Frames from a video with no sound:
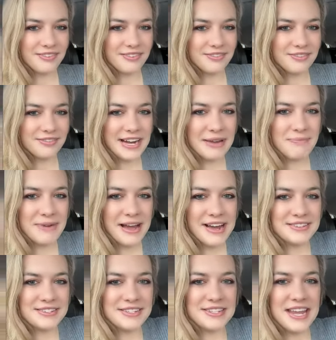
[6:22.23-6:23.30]

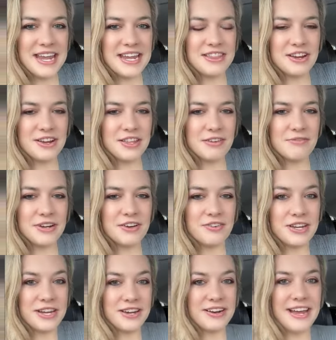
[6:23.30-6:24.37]
Redbox is either the real
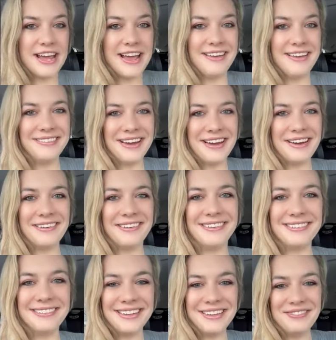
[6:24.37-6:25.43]
gearhead.
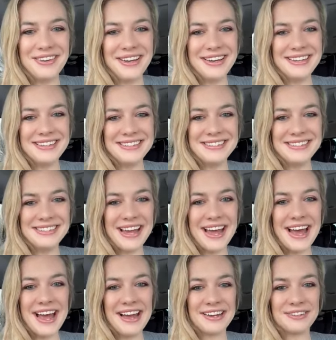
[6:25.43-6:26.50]
No, they fucking
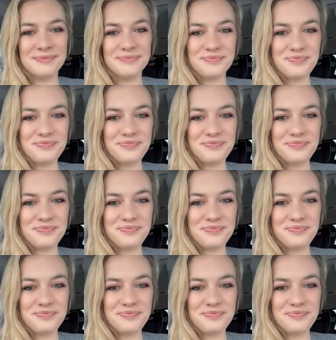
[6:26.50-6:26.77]
suck.